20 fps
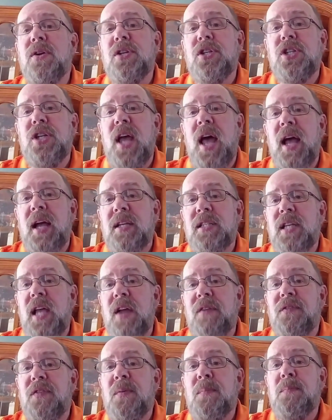your check,
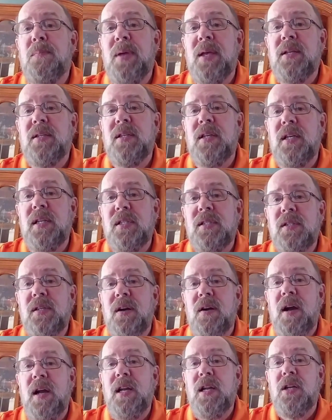say from business,
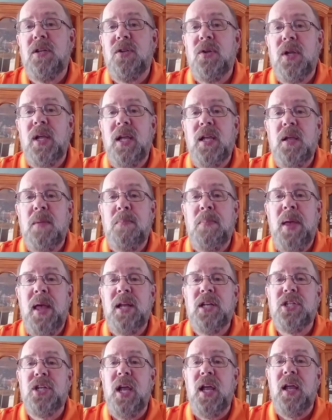all right, so you get your
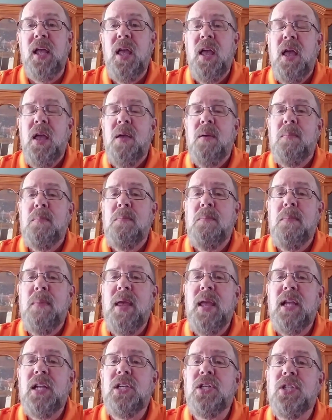paycheck,
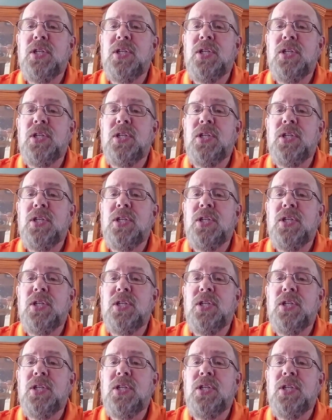make